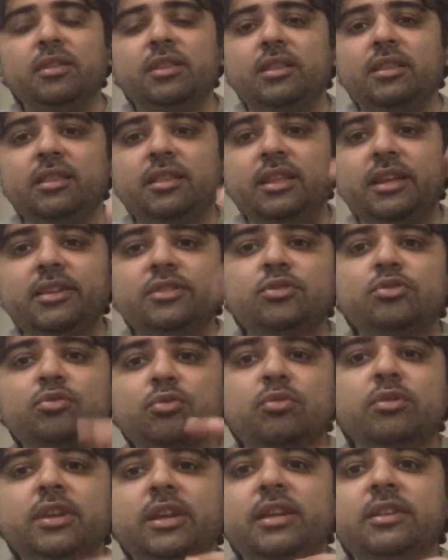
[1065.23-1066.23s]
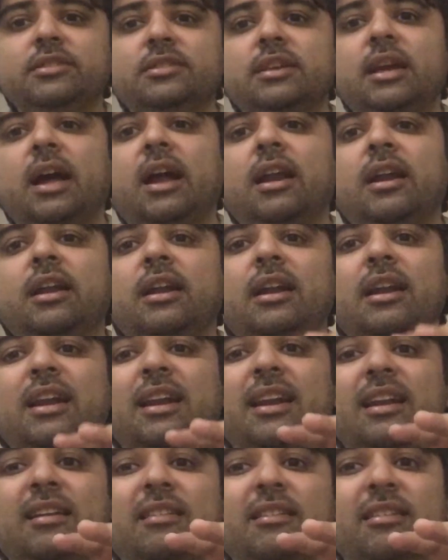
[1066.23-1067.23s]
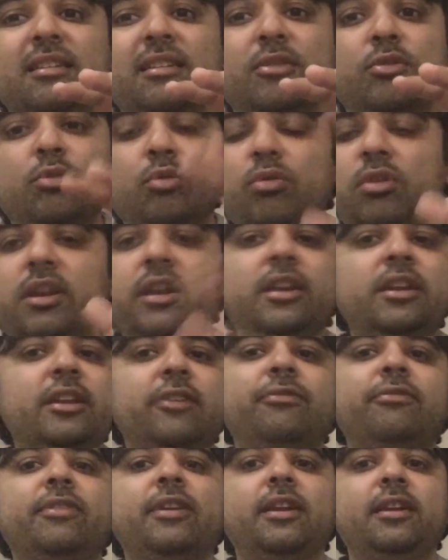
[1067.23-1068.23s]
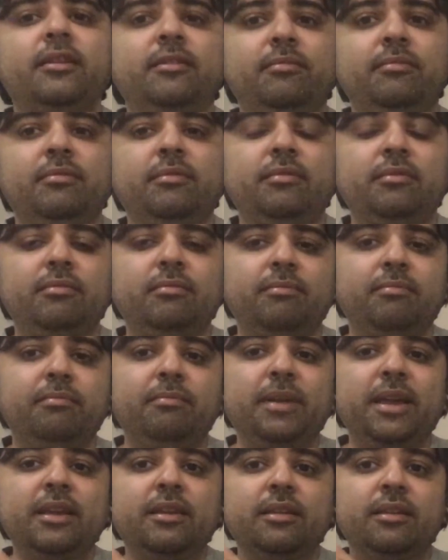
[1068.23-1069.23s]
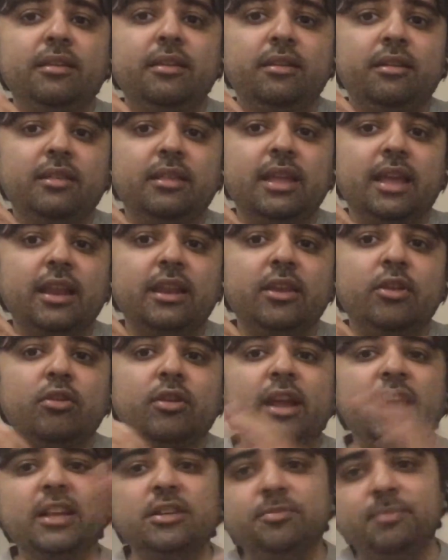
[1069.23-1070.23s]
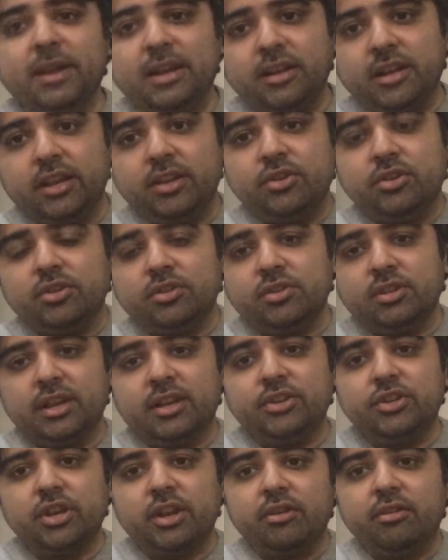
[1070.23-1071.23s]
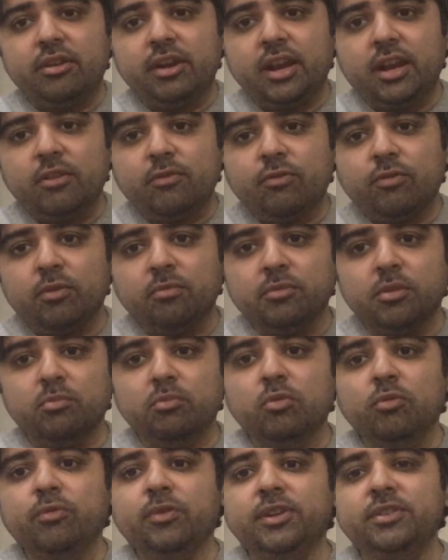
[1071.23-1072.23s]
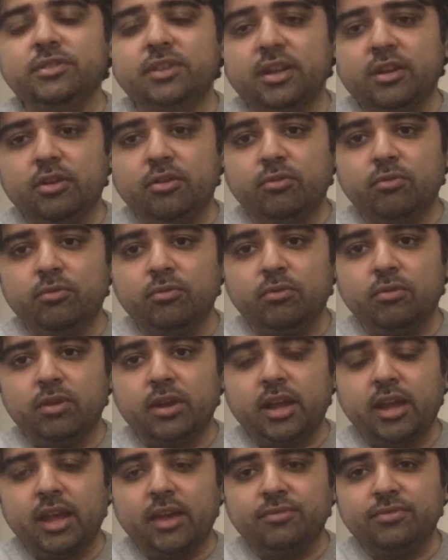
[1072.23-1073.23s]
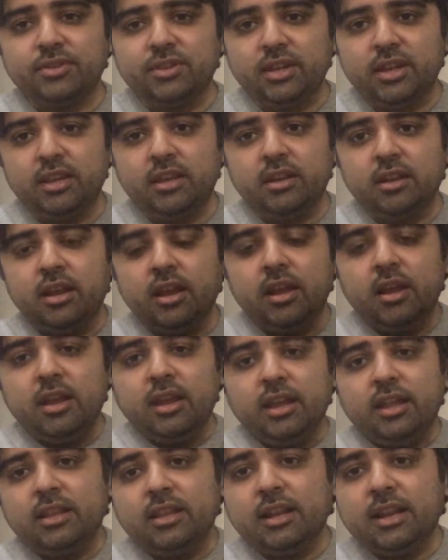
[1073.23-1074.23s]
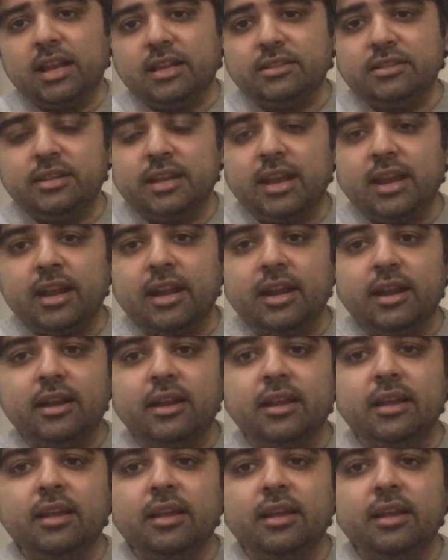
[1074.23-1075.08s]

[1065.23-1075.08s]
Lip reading: these stories are totally different than your expectations that generate from the movies that you have seen in the last decade.